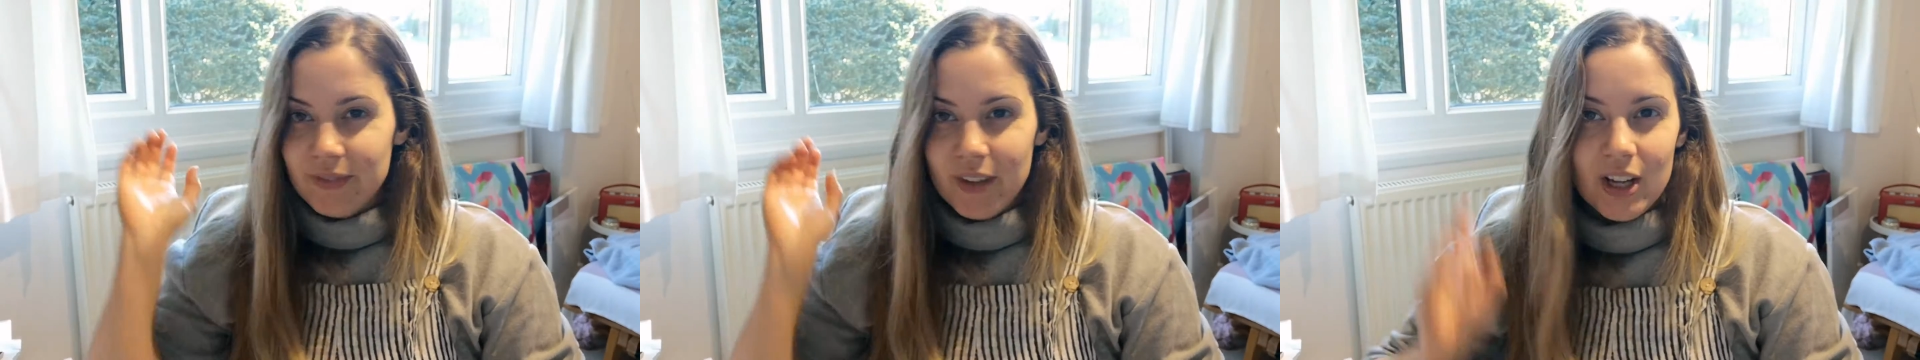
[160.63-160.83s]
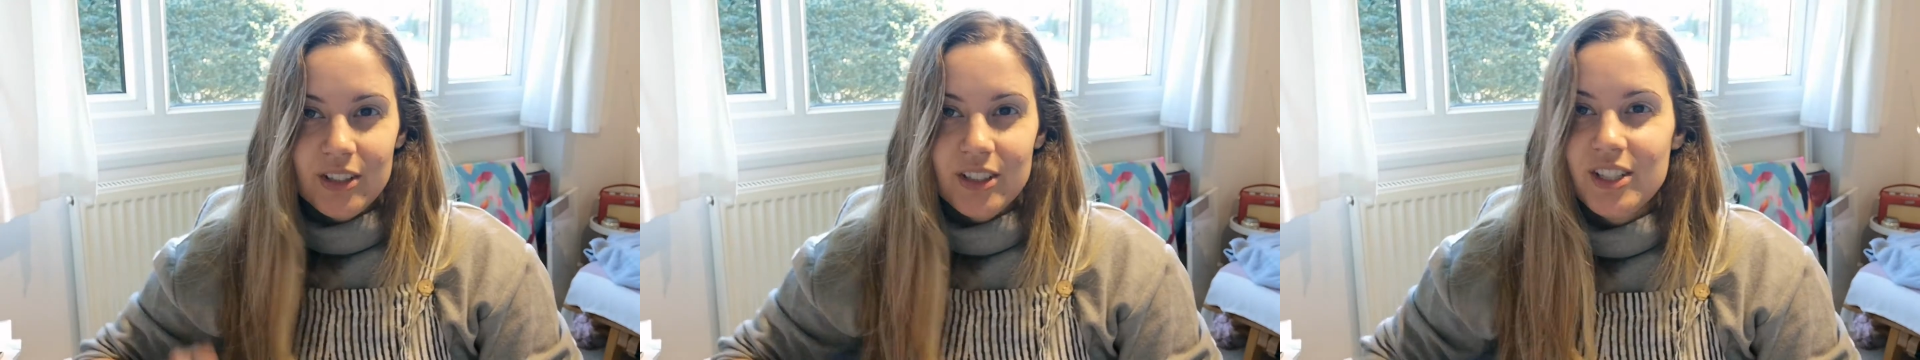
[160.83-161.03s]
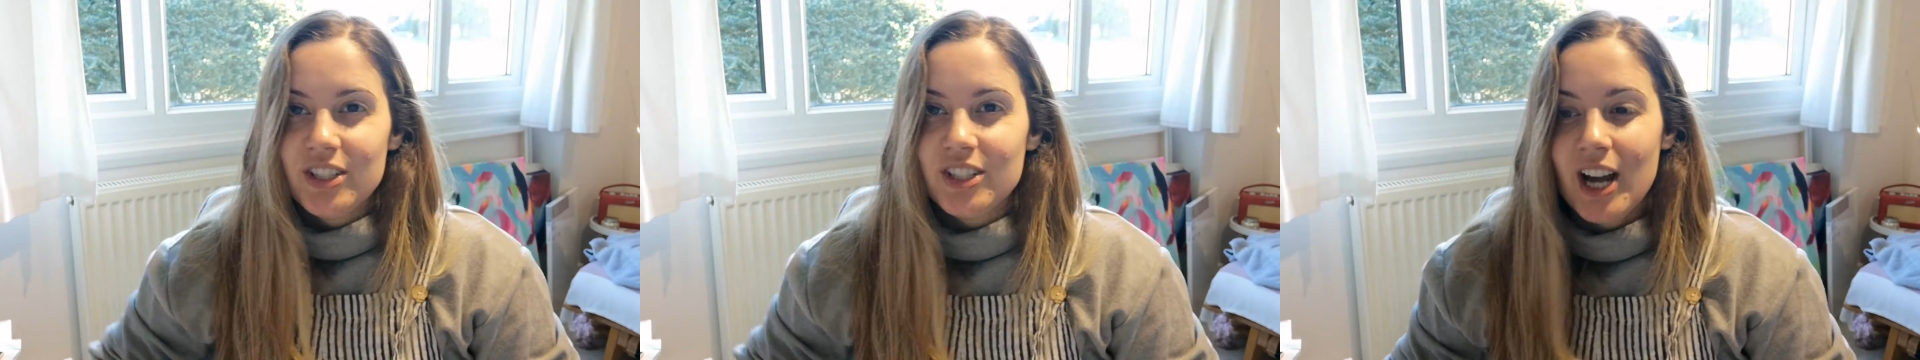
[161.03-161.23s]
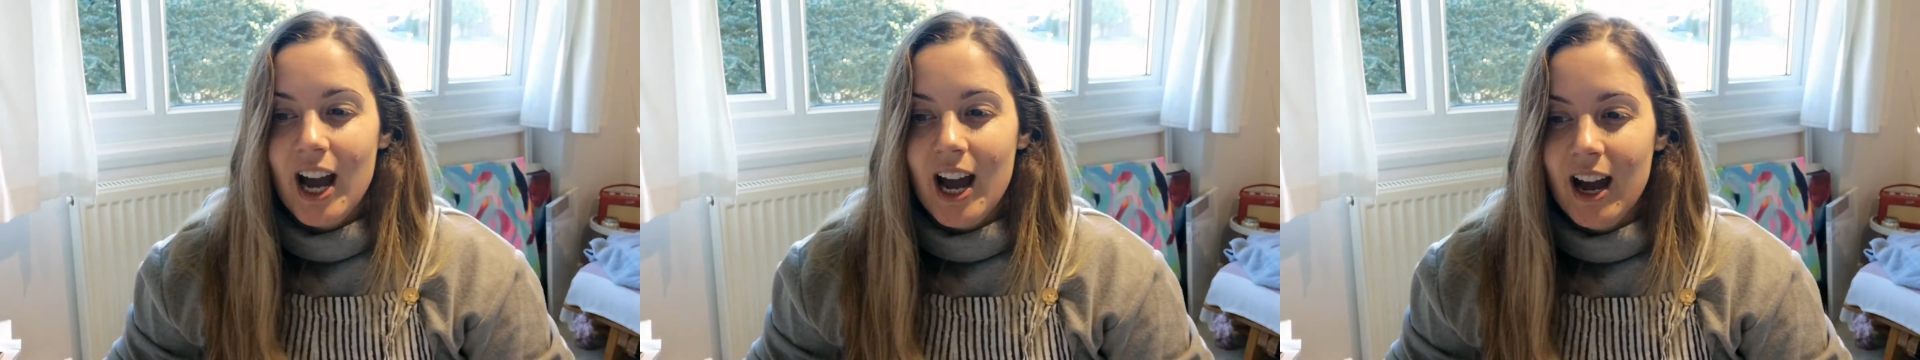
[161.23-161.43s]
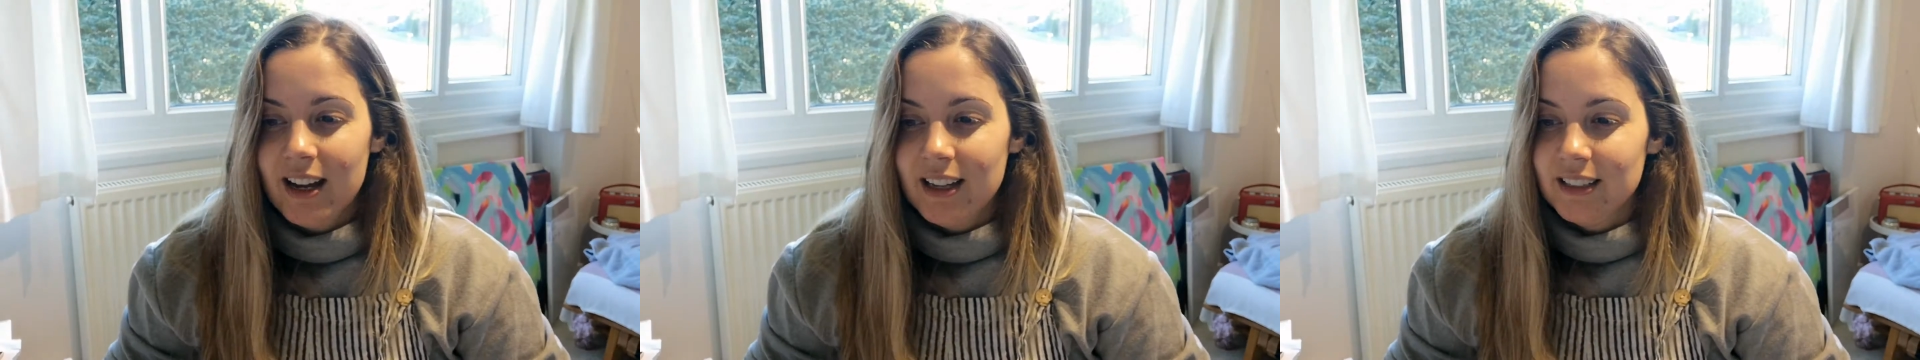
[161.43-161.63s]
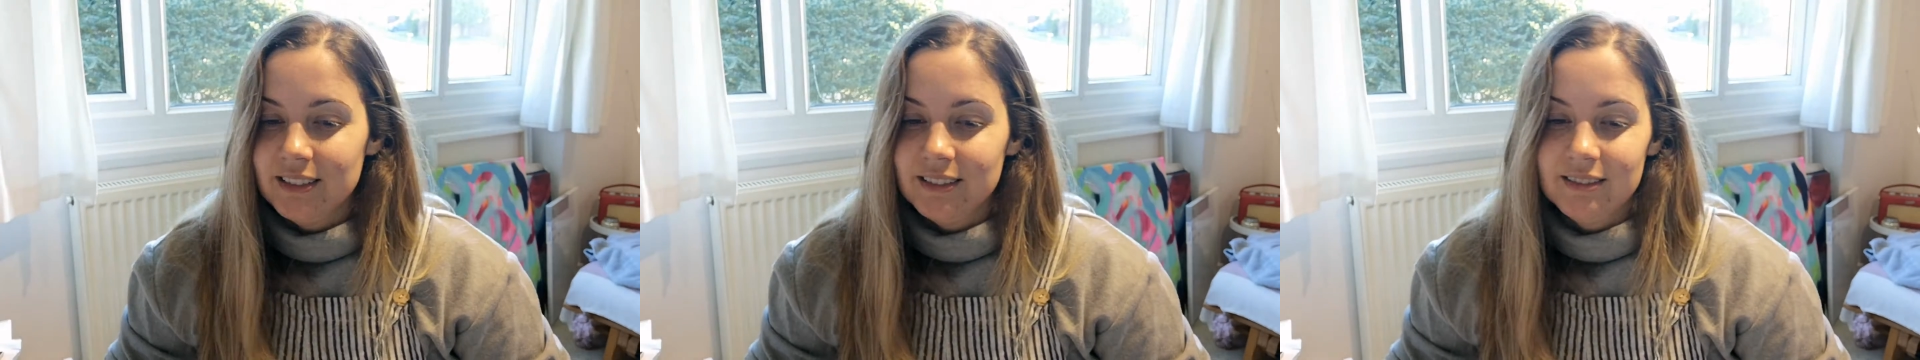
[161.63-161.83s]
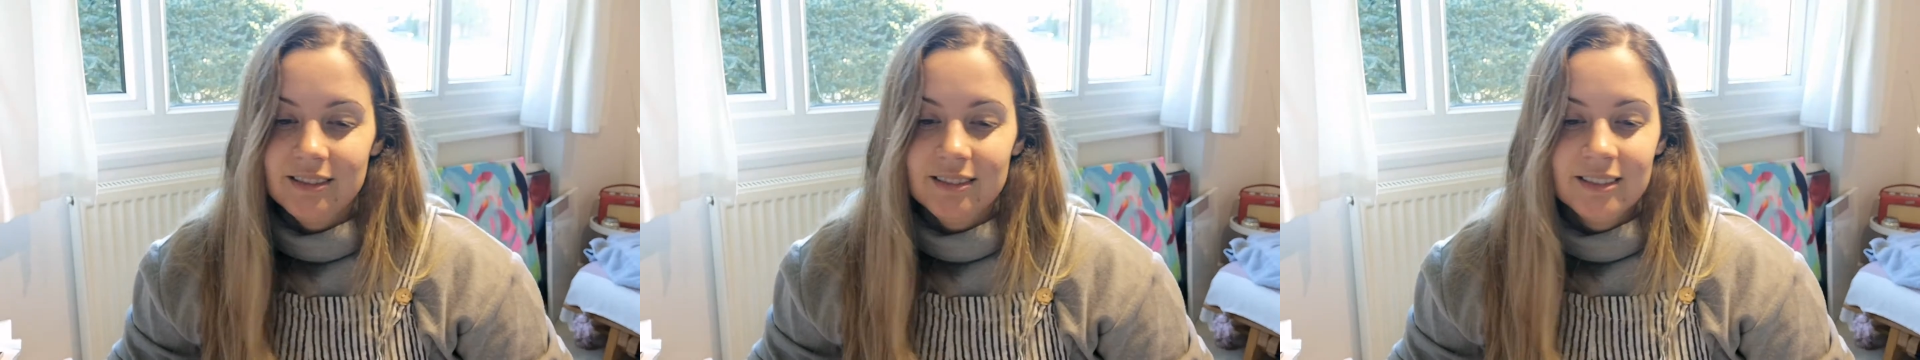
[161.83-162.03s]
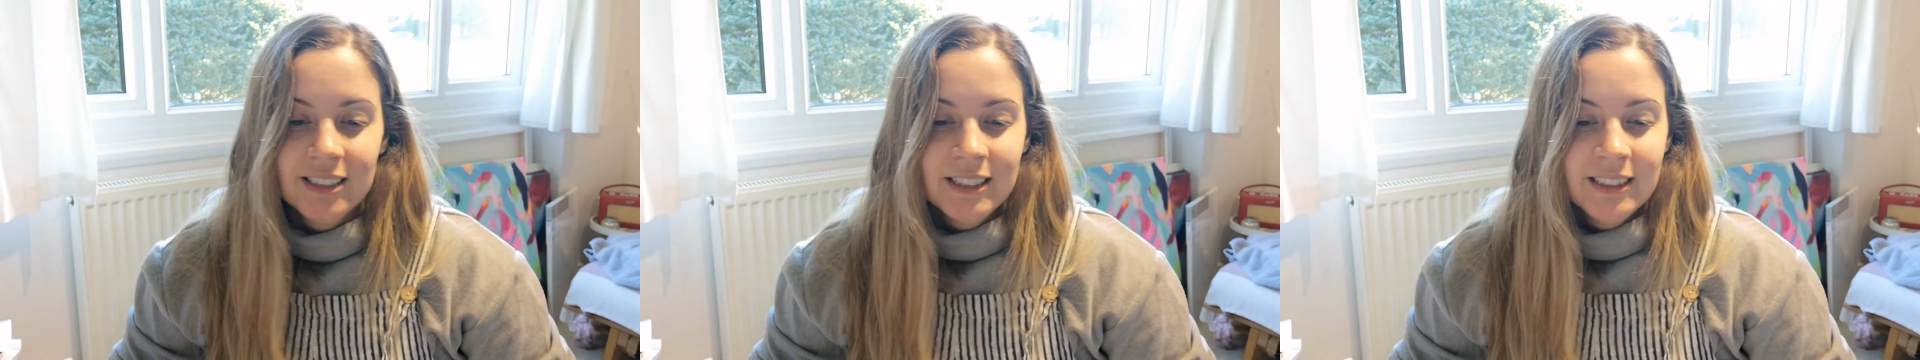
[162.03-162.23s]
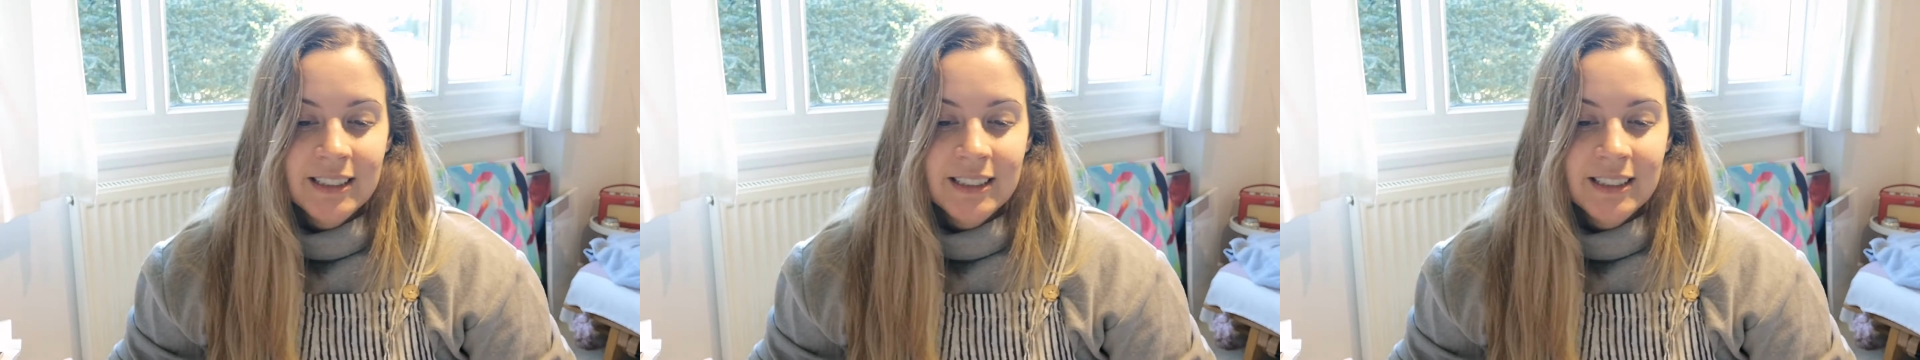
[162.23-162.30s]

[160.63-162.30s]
I'll just chat and